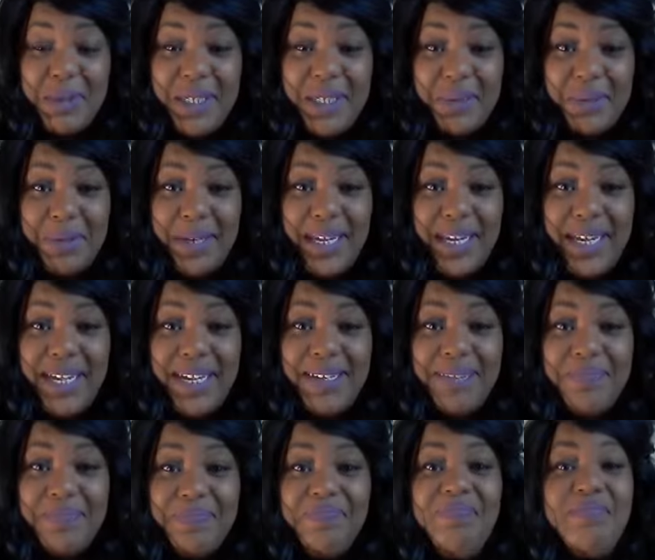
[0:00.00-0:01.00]
retreat.
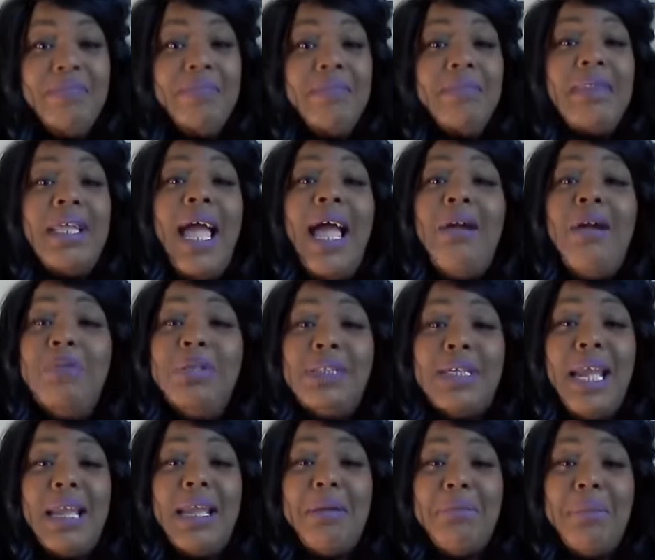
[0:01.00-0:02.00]
I
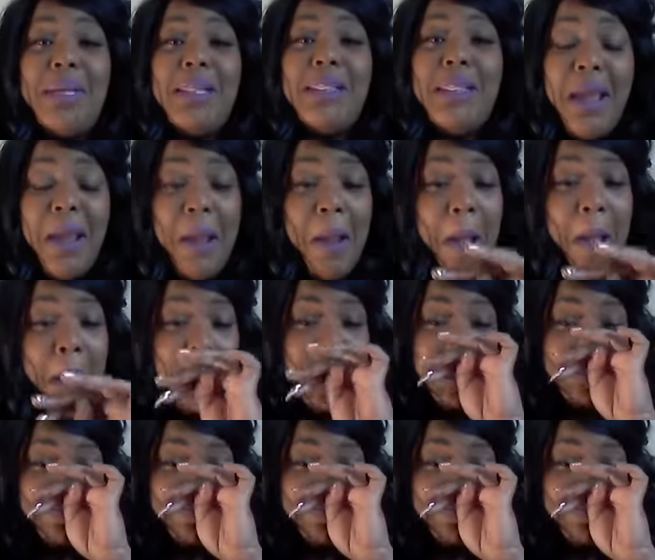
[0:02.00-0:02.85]
wish I could be there.